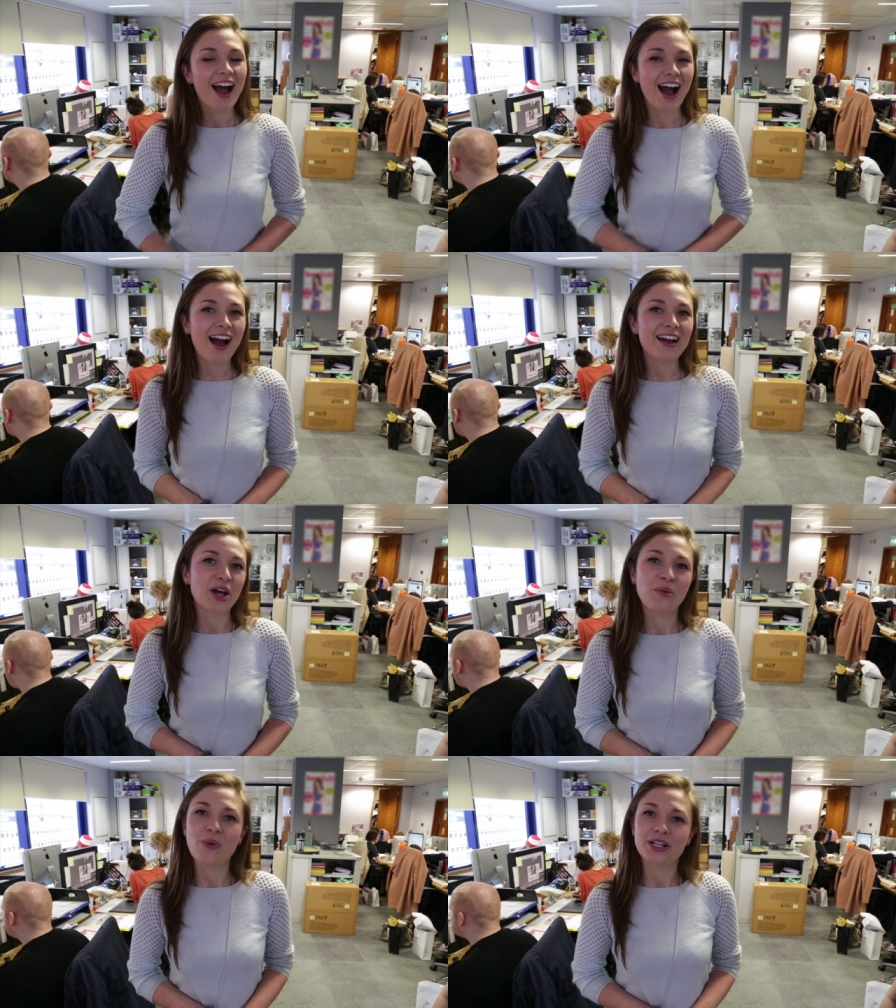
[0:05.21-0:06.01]

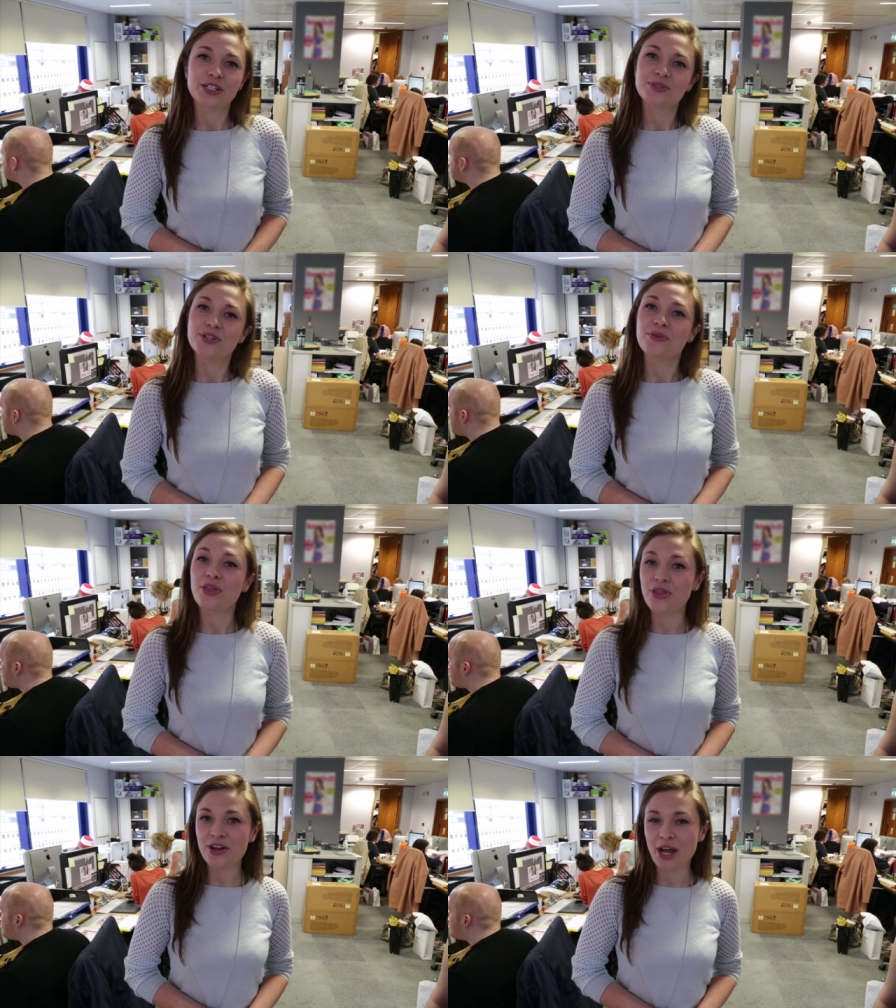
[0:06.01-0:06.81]
Hi, and welcome to
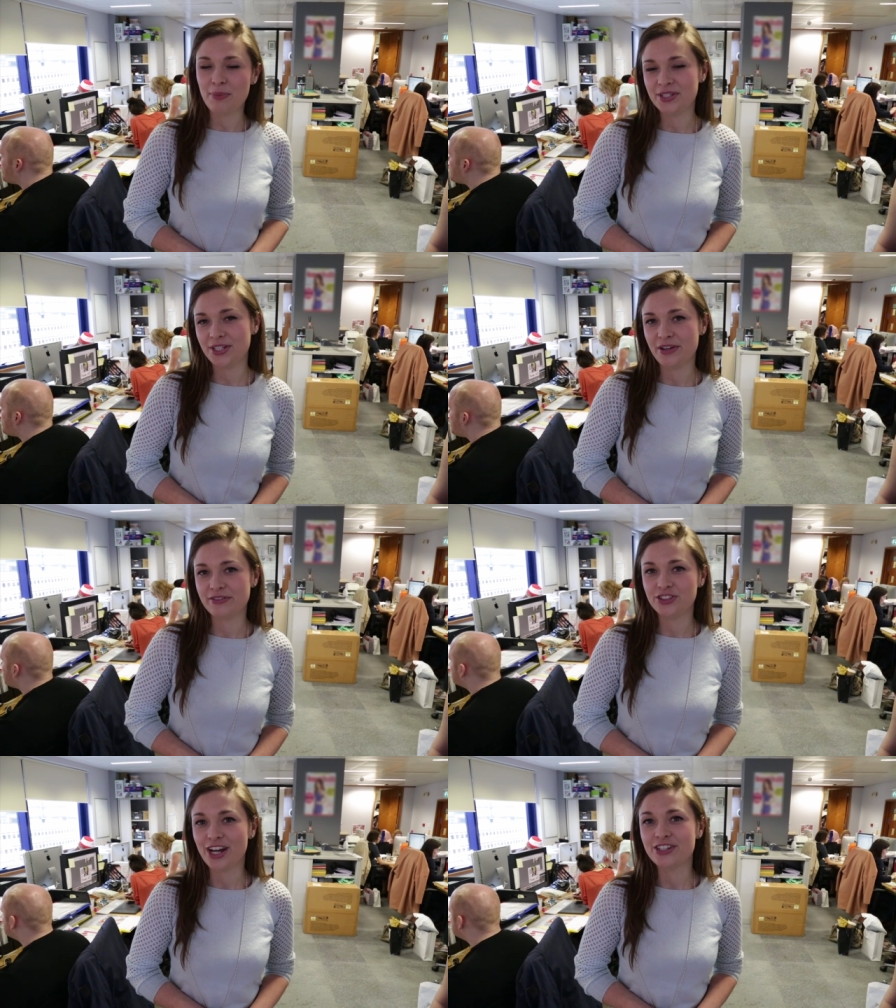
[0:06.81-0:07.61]
the third episode
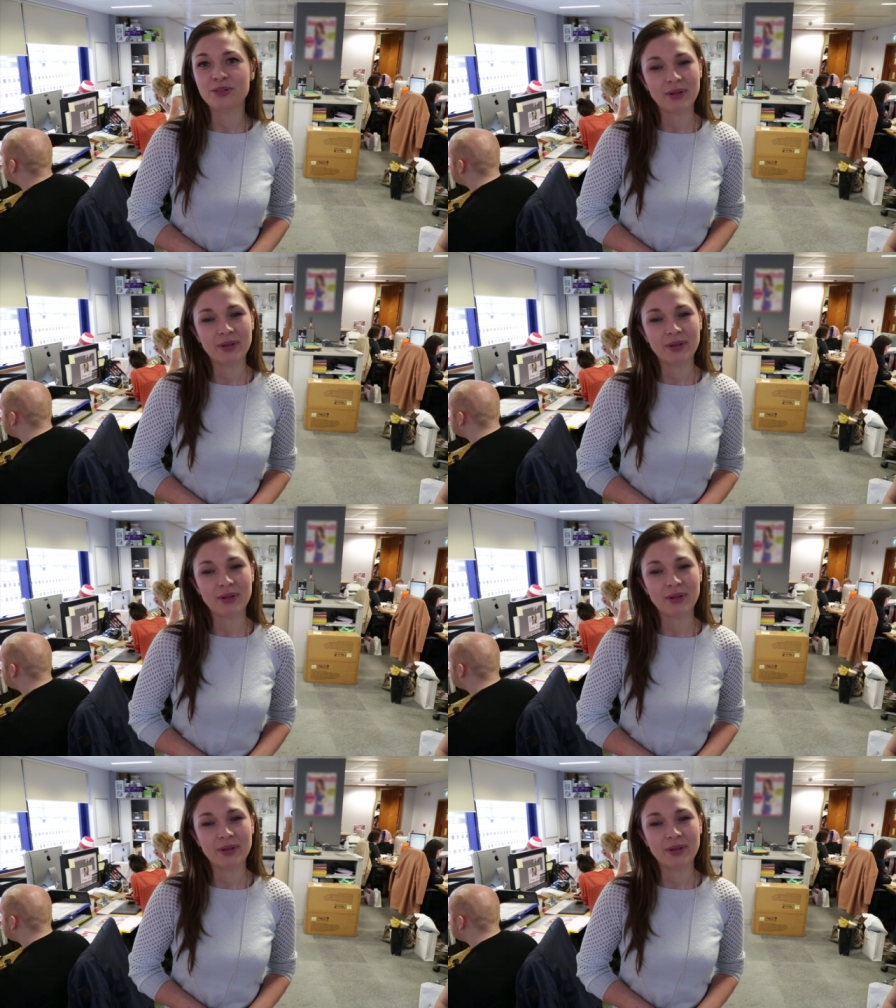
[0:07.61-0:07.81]
of Changing